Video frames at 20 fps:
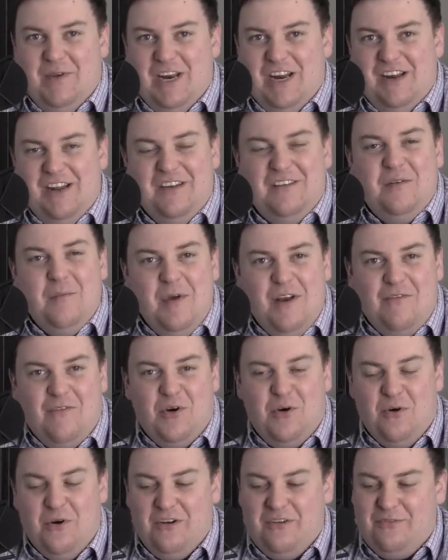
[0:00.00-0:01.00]
and it is a bit of
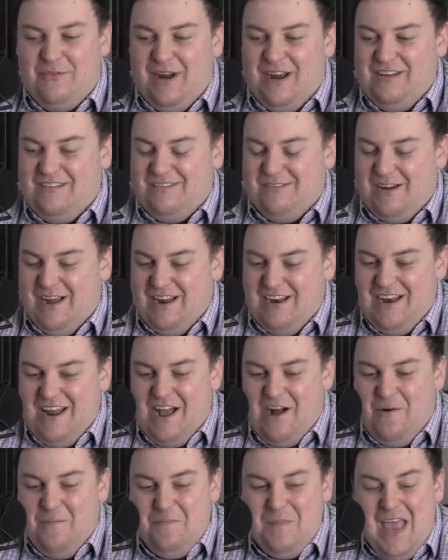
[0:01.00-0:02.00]
a horse race right
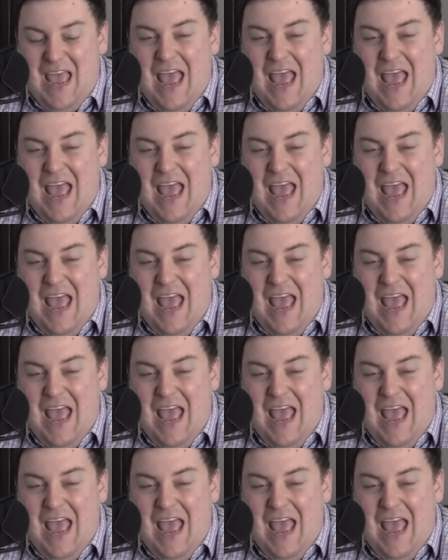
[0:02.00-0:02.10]
now.